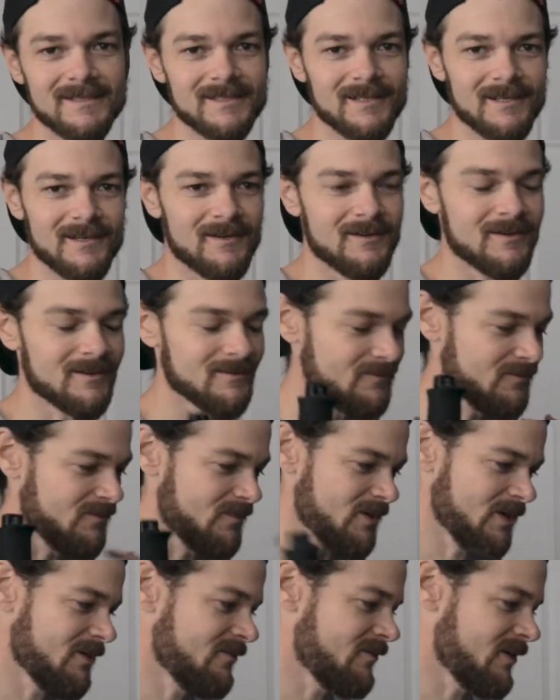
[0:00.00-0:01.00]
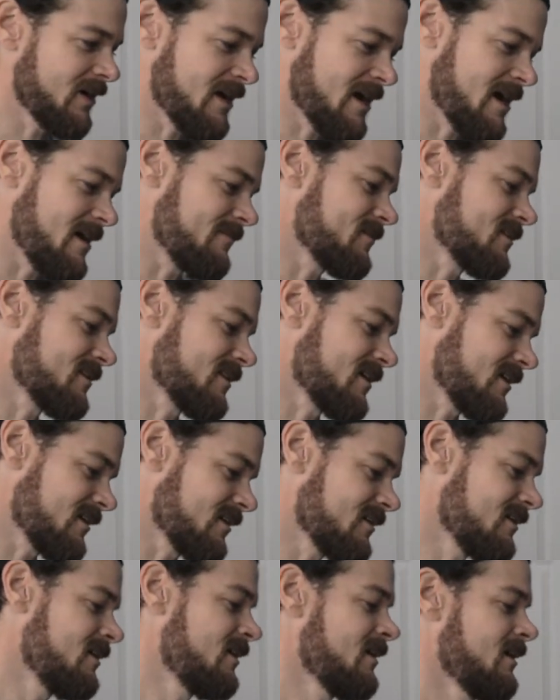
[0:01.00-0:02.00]
So very, very happy
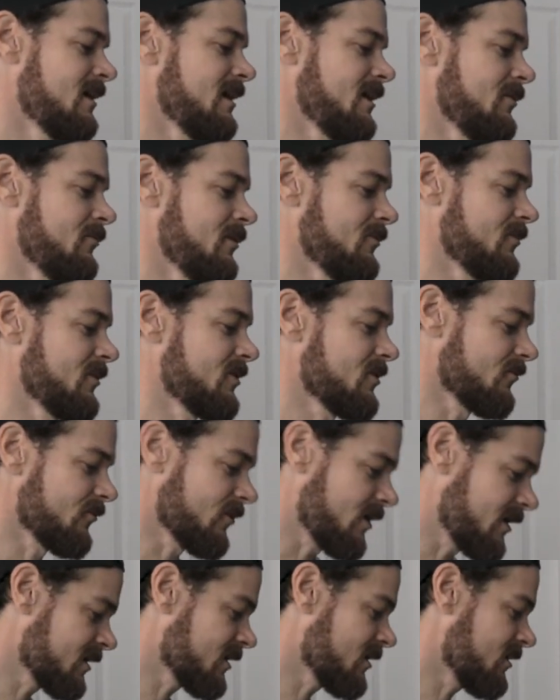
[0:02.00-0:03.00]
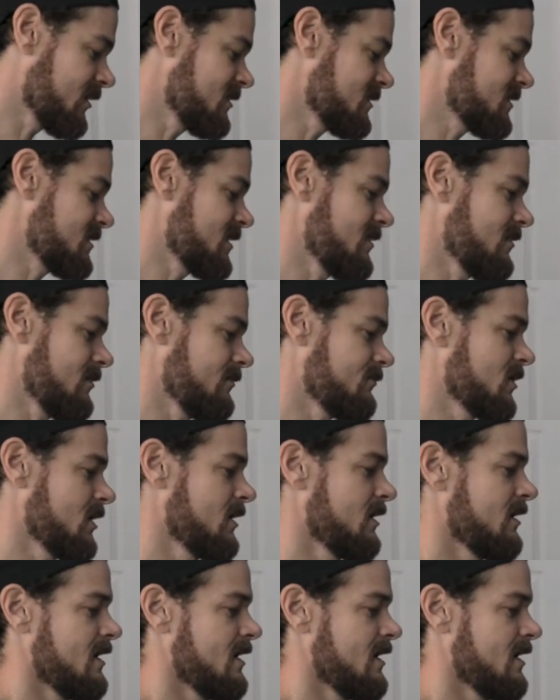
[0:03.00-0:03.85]
that I went with a run and gun setup.